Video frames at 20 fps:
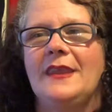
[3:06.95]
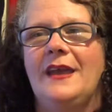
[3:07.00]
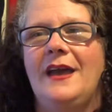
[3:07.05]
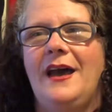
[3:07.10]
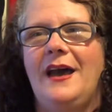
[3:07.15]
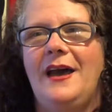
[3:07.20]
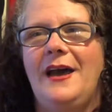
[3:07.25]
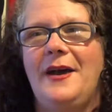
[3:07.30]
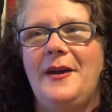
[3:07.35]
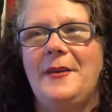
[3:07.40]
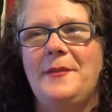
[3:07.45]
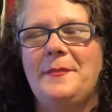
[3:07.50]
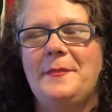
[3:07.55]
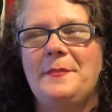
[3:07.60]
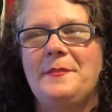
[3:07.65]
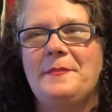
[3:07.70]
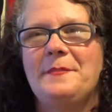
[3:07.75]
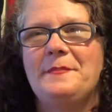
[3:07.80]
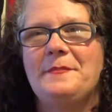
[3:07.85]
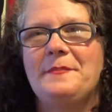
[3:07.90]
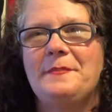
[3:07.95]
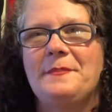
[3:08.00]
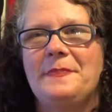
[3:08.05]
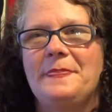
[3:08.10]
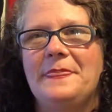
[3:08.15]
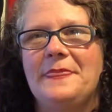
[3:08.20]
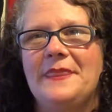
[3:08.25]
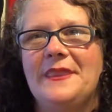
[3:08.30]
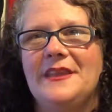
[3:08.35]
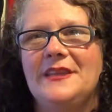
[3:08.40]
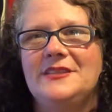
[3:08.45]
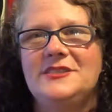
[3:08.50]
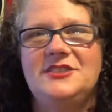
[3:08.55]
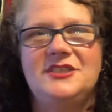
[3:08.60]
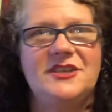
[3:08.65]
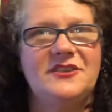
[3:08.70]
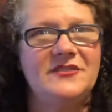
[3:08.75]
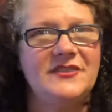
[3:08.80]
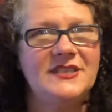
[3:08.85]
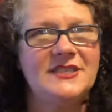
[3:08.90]

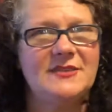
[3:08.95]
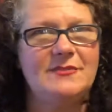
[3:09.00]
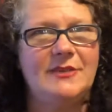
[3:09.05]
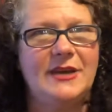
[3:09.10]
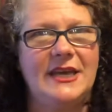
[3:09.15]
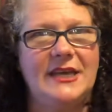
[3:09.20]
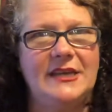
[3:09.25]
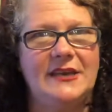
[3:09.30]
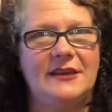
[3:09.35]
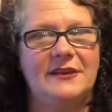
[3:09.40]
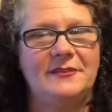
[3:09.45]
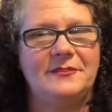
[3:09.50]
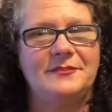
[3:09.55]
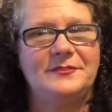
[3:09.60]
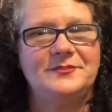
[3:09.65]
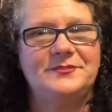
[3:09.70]
Dear Vismaya,